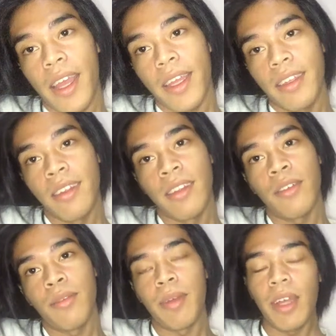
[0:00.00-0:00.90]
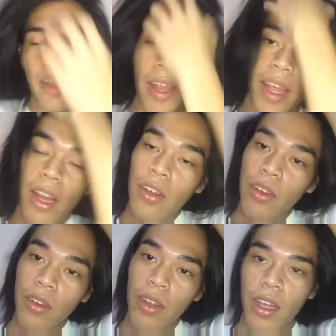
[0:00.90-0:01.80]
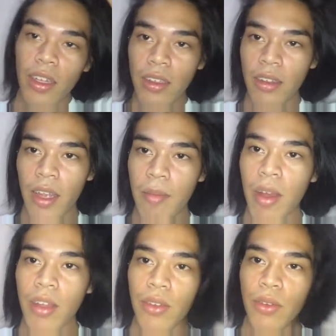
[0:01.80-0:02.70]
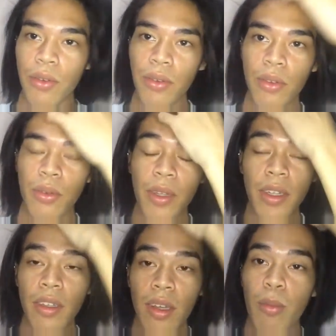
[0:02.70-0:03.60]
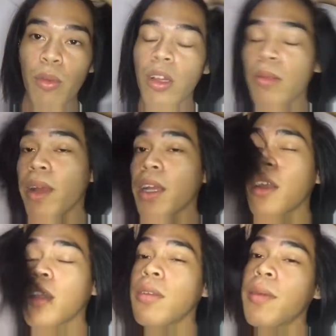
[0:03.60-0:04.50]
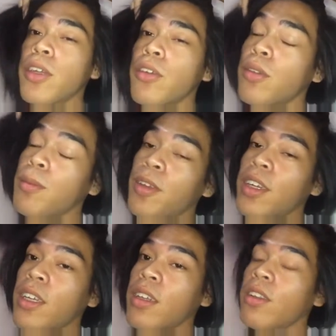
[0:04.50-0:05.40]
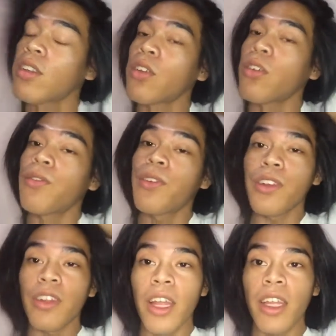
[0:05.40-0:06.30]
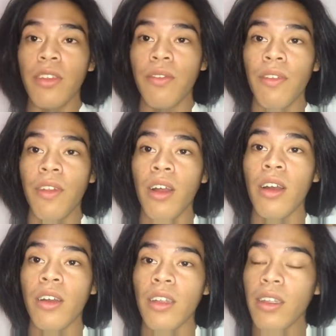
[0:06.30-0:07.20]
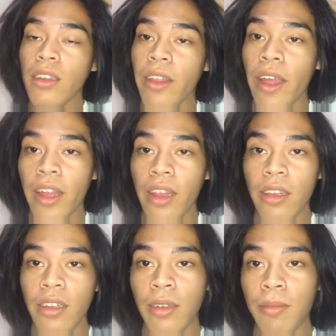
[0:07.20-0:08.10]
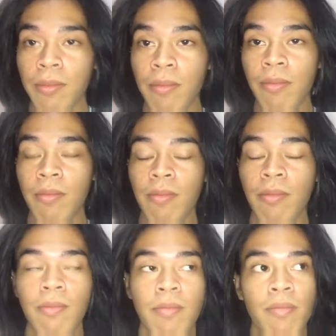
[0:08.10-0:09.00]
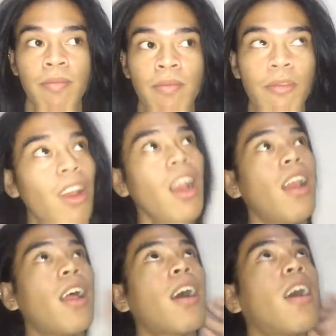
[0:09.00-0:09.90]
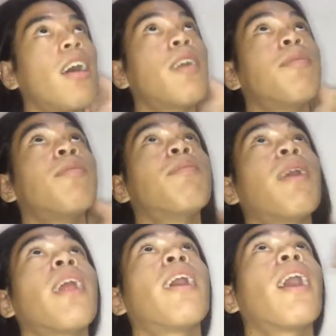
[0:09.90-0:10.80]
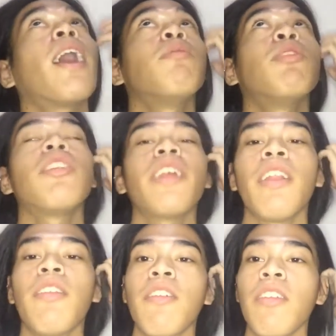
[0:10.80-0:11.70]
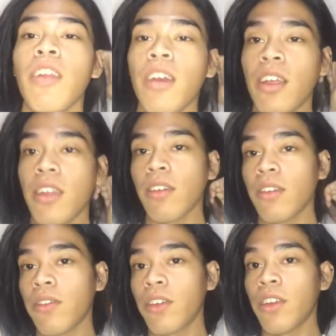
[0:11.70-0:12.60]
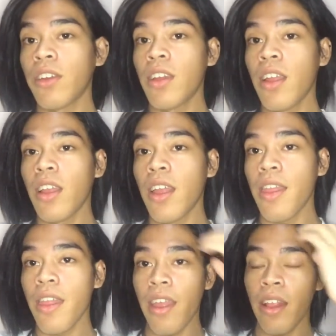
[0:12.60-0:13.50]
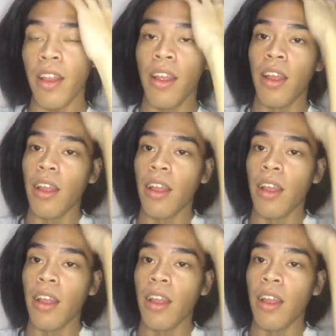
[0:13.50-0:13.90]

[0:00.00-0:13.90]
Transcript: Hi, Silma. Hello, guys. Hi, mga sus. What's up? Welcome back again to my YouTube channel. So, for today's vlog is that, wala lang. Parang kakamusta yung ko lang kayo for today. And then,